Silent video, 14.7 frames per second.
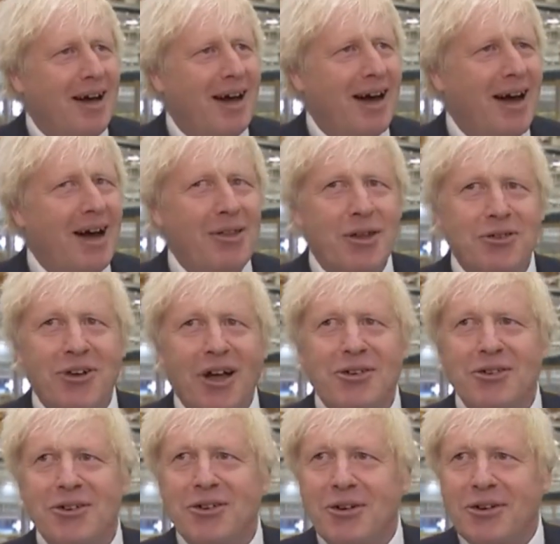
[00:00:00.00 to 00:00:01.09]
that
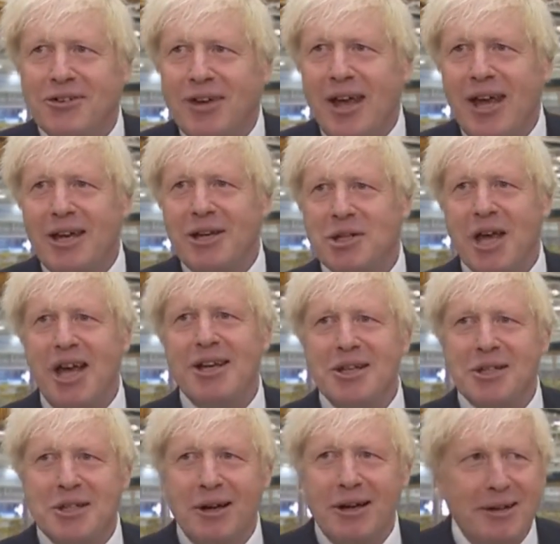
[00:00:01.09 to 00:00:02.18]
doesn't
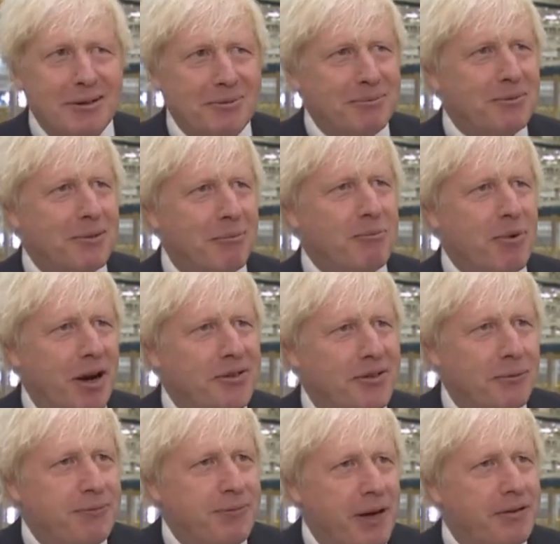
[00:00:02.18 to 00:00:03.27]
change the
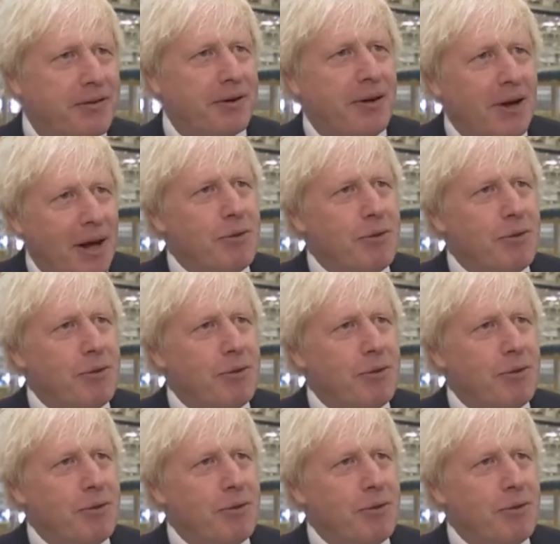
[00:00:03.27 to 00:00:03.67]
price of fish.